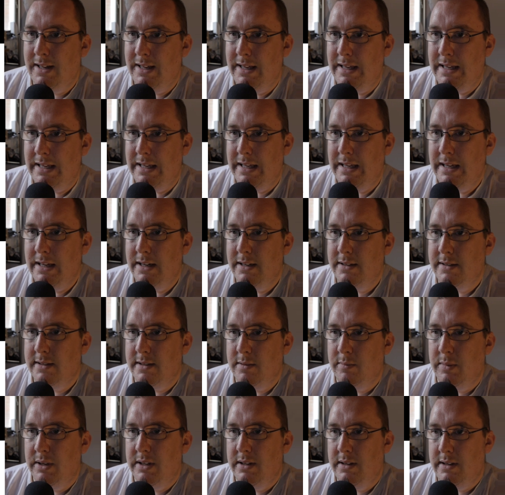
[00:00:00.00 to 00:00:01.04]
kiki ga
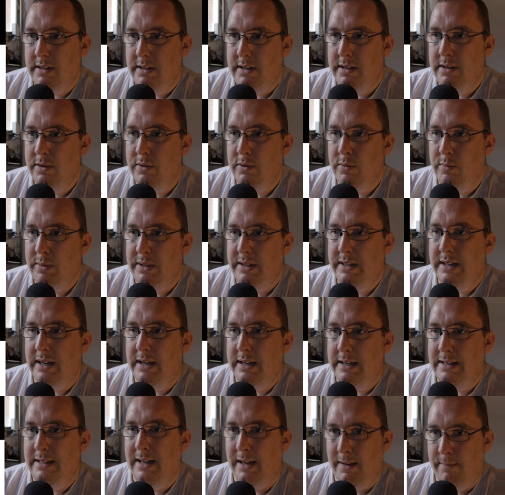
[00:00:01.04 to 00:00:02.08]
sematte iru
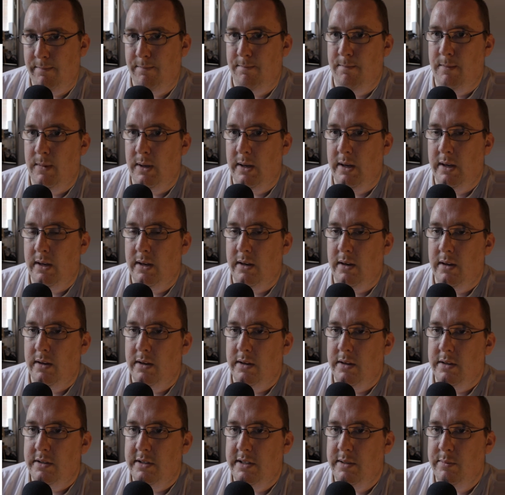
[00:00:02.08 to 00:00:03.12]
mitai da.
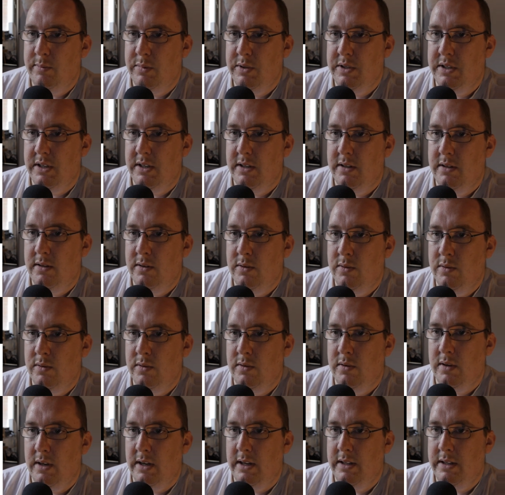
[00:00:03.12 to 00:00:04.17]
Shimpu-san
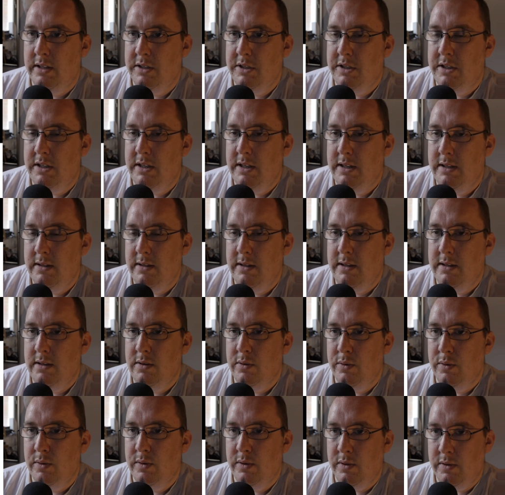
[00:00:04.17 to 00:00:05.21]
no hanashi ni
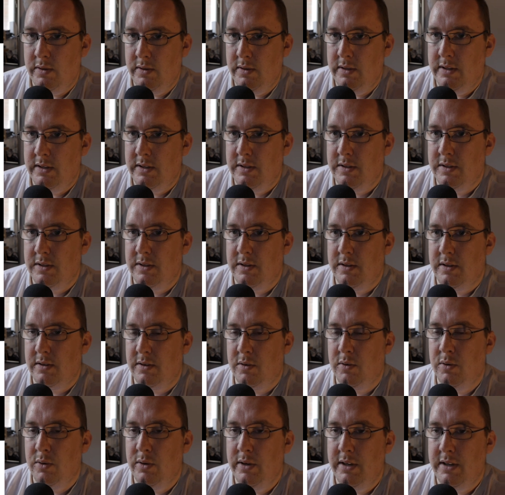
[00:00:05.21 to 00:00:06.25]
yoru to is
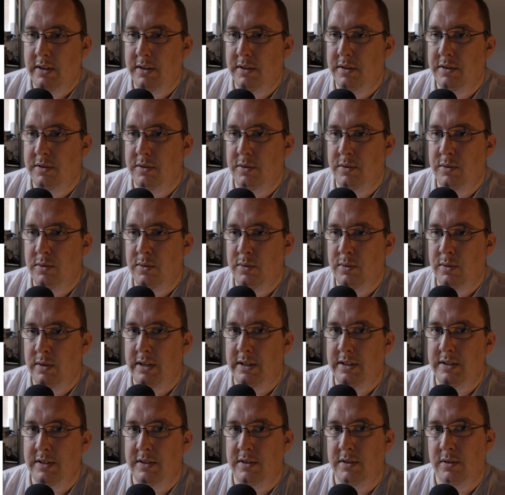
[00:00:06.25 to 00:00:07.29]
according to
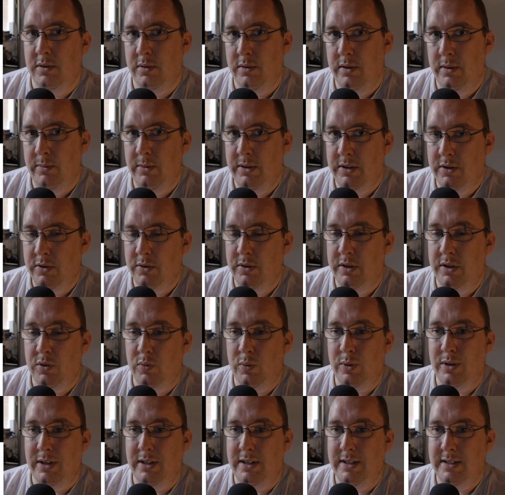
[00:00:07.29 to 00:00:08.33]
his story, according to
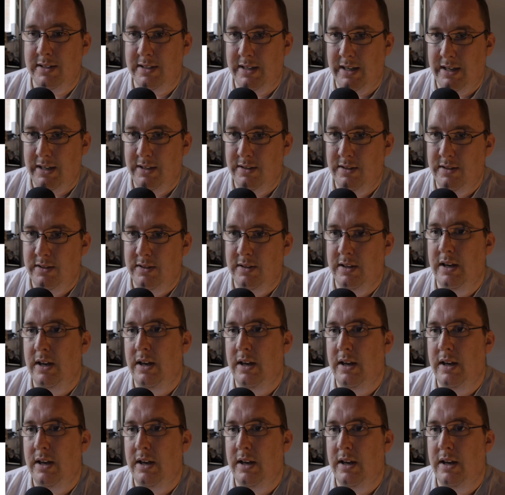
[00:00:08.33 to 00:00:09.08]
what he says.